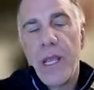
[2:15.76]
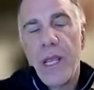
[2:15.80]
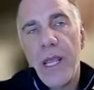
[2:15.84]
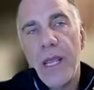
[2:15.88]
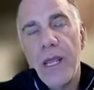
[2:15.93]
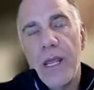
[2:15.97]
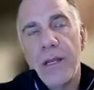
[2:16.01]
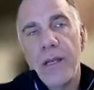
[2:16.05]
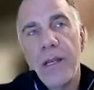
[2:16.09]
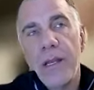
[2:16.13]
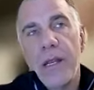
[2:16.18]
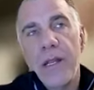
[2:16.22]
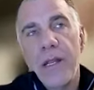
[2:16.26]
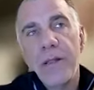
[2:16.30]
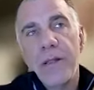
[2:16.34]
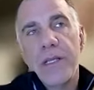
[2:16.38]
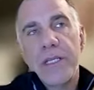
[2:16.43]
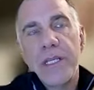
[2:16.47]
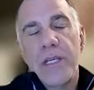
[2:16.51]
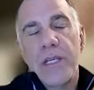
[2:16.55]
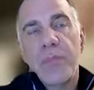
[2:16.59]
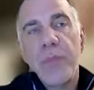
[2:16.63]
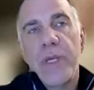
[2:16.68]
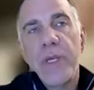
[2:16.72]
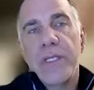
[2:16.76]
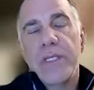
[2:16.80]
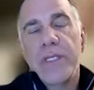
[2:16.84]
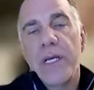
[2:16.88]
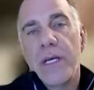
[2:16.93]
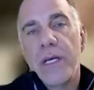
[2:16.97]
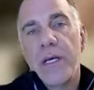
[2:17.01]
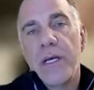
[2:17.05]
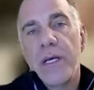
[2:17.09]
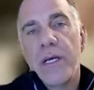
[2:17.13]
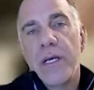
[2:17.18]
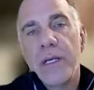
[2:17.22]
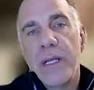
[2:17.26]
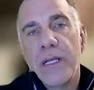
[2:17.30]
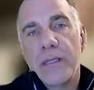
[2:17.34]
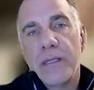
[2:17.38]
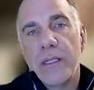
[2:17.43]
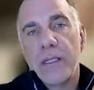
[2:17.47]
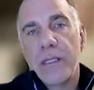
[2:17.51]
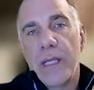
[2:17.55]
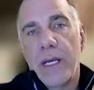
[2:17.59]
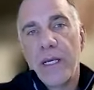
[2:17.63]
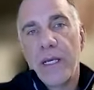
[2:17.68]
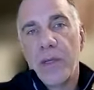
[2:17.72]
And this can be done
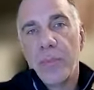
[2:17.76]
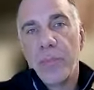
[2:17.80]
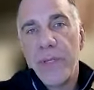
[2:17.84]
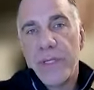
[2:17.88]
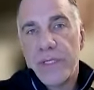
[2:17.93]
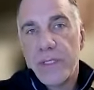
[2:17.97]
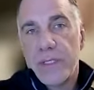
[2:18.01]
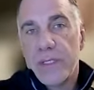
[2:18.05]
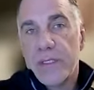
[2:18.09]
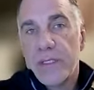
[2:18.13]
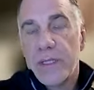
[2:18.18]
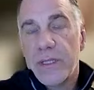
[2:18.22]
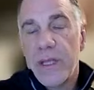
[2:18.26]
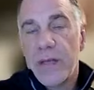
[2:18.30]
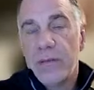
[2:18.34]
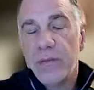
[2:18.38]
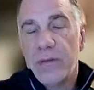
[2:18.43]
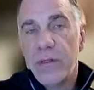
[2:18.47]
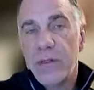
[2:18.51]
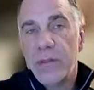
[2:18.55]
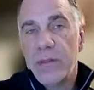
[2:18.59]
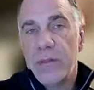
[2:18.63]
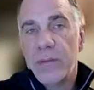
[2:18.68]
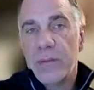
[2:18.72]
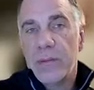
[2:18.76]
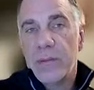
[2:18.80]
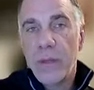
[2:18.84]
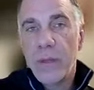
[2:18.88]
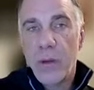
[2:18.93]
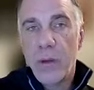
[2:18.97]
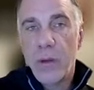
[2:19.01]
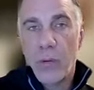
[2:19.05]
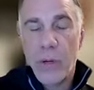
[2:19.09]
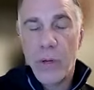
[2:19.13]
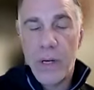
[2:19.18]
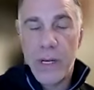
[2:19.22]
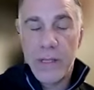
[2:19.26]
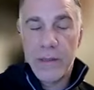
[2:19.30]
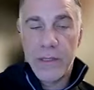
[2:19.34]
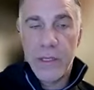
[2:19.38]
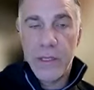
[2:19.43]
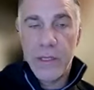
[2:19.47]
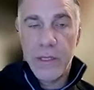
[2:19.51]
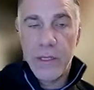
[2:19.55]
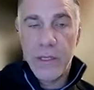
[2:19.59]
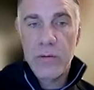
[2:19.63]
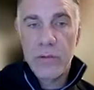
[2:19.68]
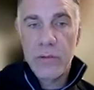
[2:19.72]
at the line of business level or at
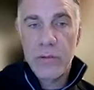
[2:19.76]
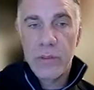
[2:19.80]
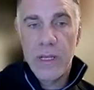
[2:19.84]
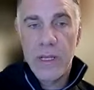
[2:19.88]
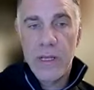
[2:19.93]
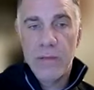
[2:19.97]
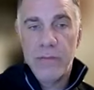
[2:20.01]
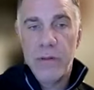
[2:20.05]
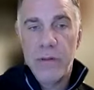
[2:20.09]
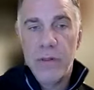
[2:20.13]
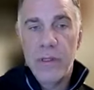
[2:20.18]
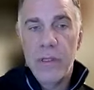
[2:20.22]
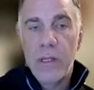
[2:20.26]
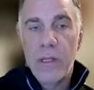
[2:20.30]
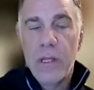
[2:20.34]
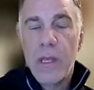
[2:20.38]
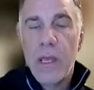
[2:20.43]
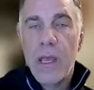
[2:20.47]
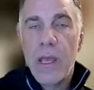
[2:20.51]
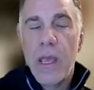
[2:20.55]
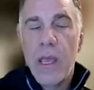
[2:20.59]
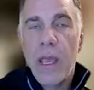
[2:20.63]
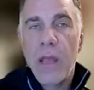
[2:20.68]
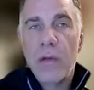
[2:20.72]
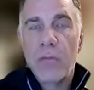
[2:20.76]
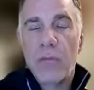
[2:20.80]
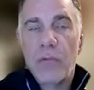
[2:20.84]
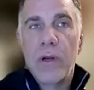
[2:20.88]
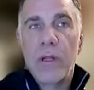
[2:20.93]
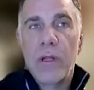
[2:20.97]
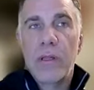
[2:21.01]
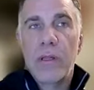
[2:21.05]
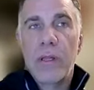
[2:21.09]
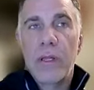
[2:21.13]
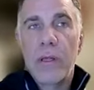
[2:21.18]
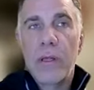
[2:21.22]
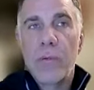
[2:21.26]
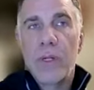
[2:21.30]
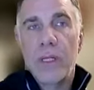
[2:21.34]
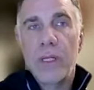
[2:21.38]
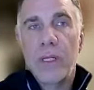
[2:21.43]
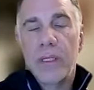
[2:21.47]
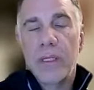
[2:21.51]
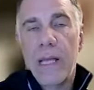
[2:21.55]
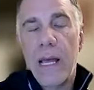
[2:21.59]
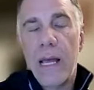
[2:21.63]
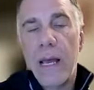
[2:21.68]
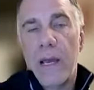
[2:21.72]
the user level, and really
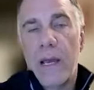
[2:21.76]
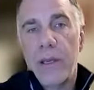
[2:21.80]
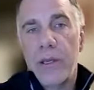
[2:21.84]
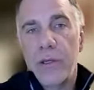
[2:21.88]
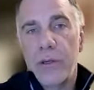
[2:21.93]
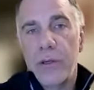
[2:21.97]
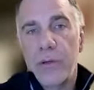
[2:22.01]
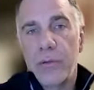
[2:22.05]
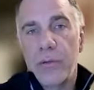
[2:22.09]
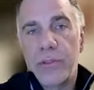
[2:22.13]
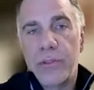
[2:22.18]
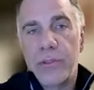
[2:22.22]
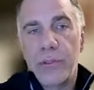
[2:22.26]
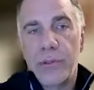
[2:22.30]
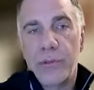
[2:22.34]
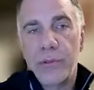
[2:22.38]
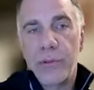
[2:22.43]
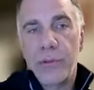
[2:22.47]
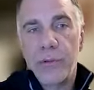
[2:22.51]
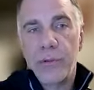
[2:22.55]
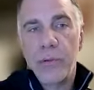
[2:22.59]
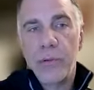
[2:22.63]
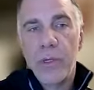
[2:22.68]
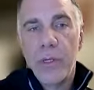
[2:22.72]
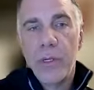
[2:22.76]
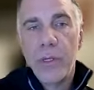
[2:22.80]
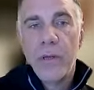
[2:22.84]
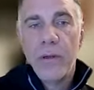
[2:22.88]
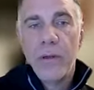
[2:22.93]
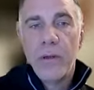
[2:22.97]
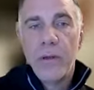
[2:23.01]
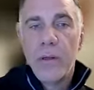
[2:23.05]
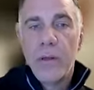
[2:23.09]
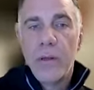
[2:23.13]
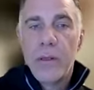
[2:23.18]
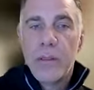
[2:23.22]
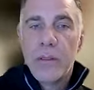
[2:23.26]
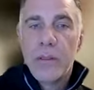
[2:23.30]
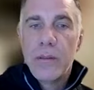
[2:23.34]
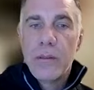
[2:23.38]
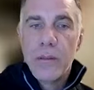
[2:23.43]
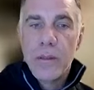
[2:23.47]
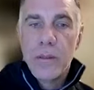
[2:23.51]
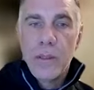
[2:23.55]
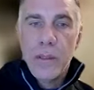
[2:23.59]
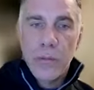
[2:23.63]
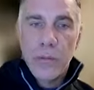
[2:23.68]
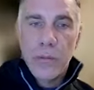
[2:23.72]
will allow you to,
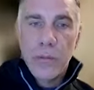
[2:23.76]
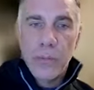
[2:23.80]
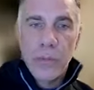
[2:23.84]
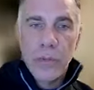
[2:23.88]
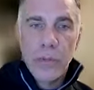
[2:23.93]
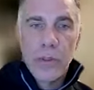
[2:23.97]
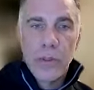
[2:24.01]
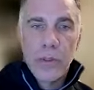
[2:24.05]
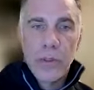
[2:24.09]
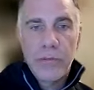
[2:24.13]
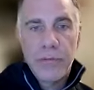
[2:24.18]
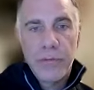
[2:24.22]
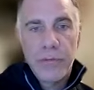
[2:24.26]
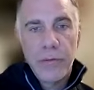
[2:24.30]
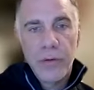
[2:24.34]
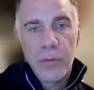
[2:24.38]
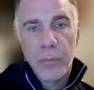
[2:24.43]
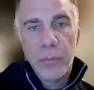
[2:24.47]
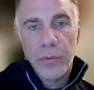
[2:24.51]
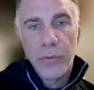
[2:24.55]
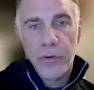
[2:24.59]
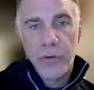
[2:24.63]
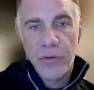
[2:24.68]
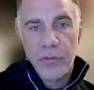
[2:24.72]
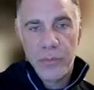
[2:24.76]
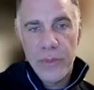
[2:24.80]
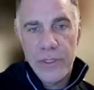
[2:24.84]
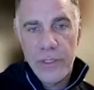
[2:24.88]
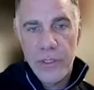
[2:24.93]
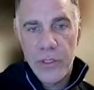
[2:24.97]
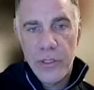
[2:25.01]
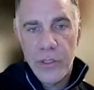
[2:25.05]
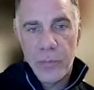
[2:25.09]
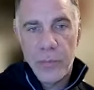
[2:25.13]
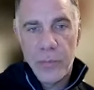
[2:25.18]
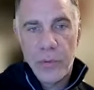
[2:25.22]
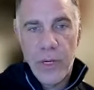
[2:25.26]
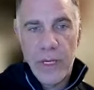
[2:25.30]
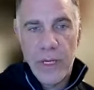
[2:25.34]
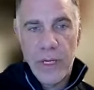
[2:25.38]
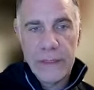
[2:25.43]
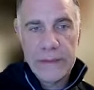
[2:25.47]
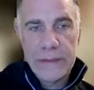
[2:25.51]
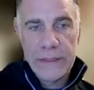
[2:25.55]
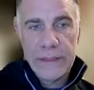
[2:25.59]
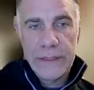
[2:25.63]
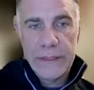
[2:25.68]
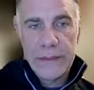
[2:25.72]
look for improvements in your
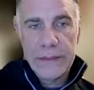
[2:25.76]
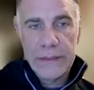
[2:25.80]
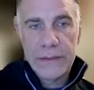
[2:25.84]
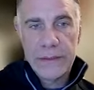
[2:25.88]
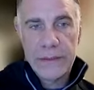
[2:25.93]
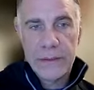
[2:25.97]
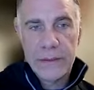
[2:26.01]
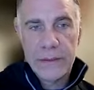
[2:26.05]
process,